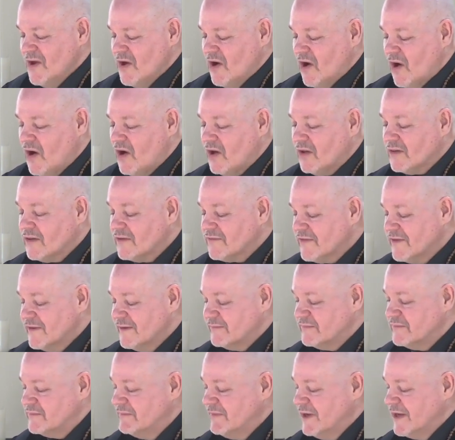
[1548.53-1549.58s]
All of
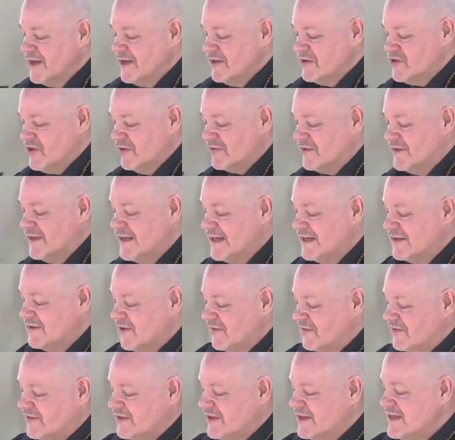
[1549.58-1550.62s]
them just needed
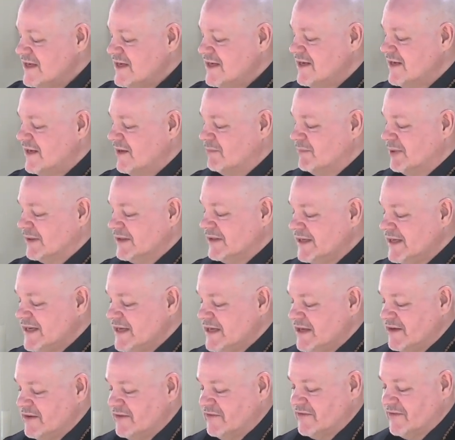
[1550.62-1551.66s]
to see and
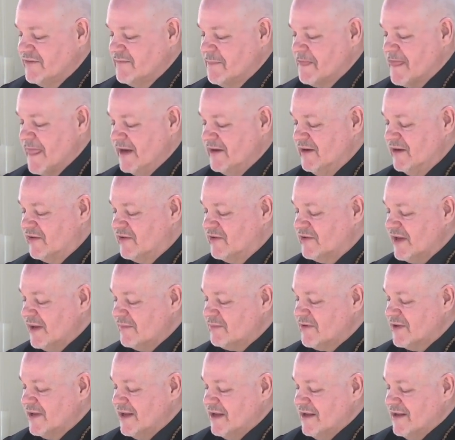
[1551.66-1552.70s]
believe and
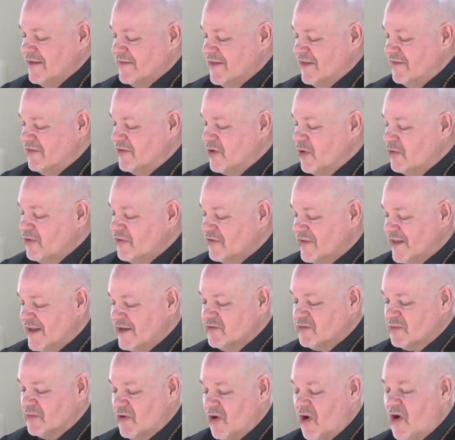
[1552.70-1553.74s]
accept that those
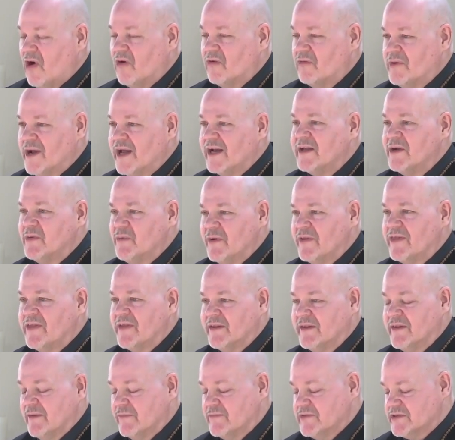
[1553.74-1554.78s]
things were already
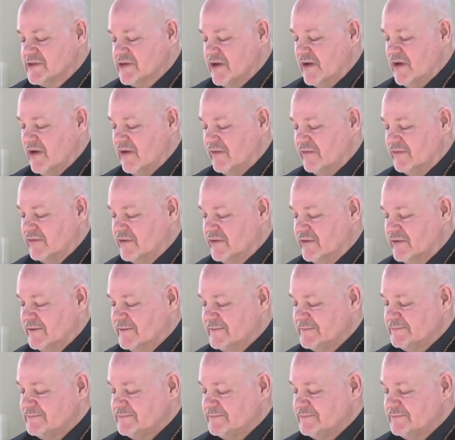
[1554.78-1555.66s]
within themselves.